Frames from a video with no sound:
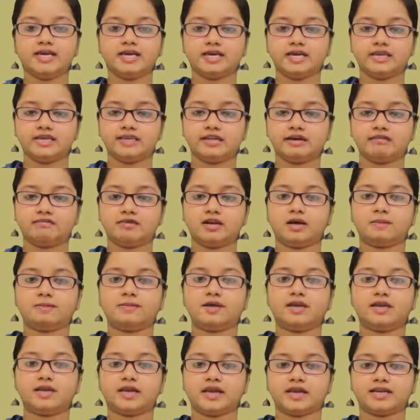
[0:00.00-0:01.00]
in
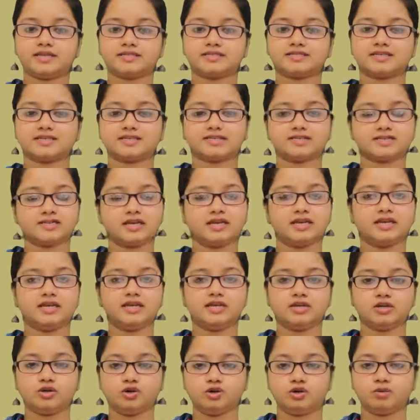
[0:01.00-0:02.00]
developing and
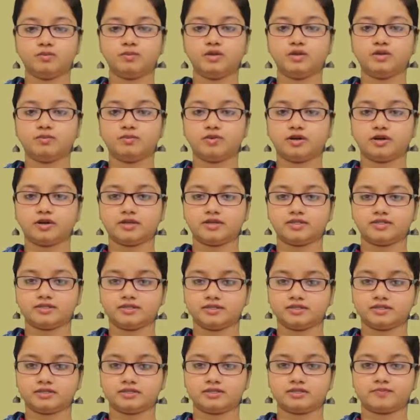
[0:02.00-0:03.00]
sustaining global
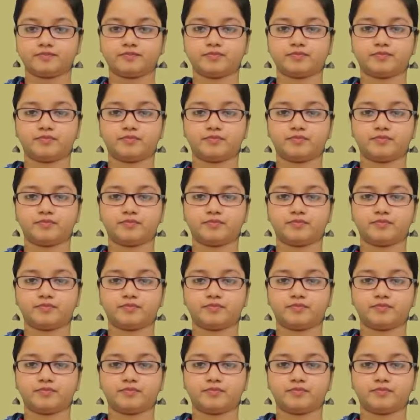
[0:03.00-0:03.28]
policies.